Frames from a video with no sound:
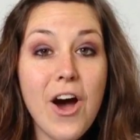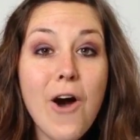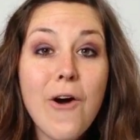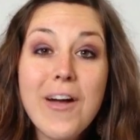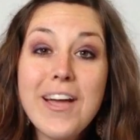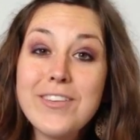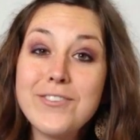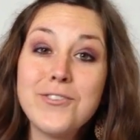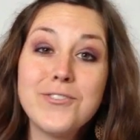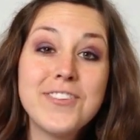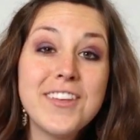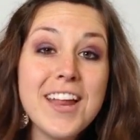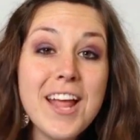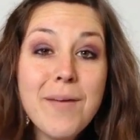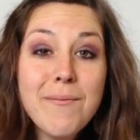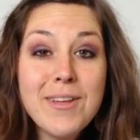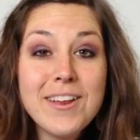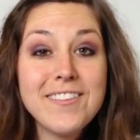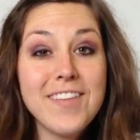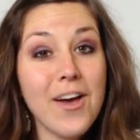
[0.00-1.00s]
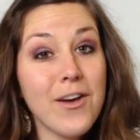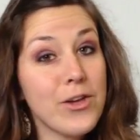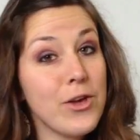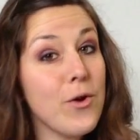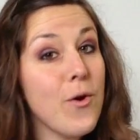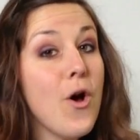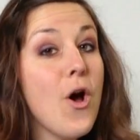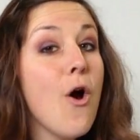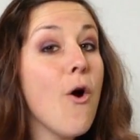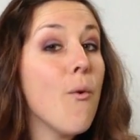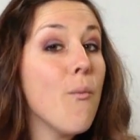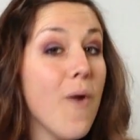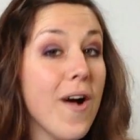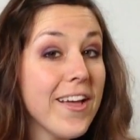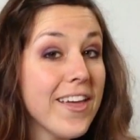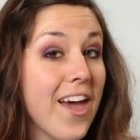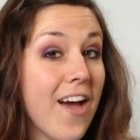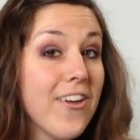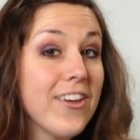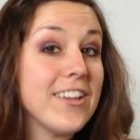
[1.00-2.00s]
Okay, so today I'm going to tell you
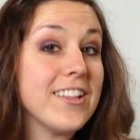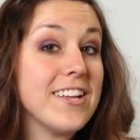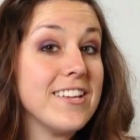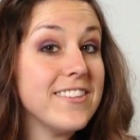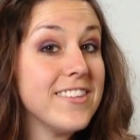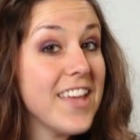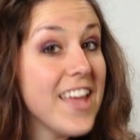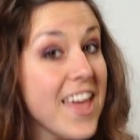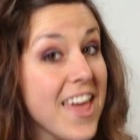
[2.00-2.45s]
what calculus